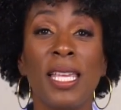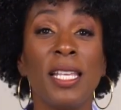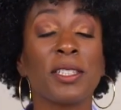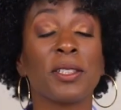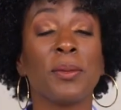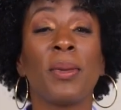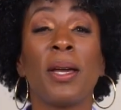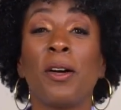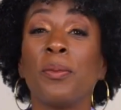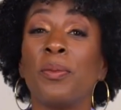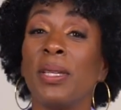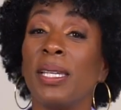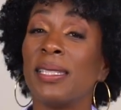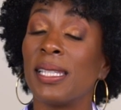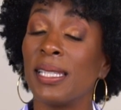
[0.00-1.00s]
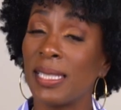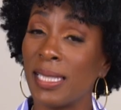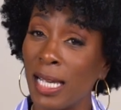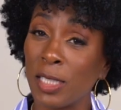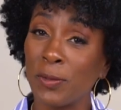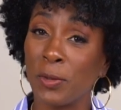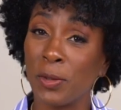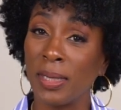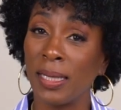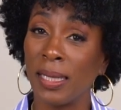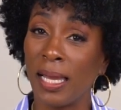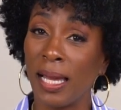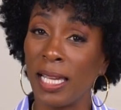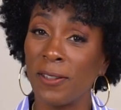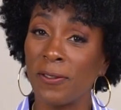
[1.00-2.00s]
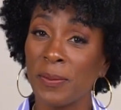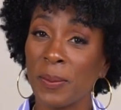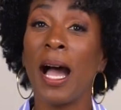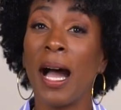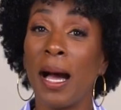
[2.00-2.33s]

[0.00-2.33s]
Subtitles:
it's about being successful in life.